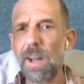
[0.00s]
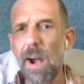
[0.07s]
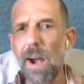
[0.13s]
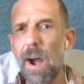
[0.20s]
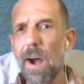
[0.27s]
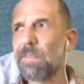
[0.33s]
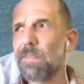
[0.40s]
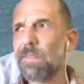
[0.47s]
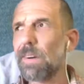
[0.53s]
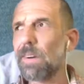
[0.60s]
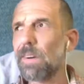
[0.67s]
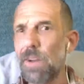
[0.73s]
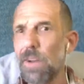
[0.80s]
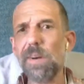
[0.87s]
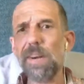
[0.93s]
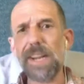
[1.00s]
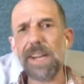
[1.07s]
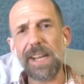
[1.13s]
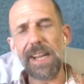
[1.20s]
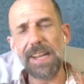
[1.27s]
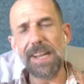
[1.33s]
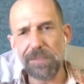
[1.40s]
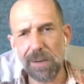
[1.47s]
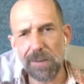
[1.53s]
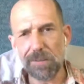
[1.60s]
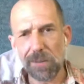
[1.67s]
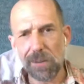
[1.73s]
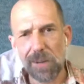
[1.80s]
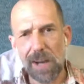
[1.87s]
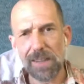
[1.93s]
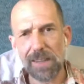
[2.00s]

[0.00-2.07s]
of nudity in general,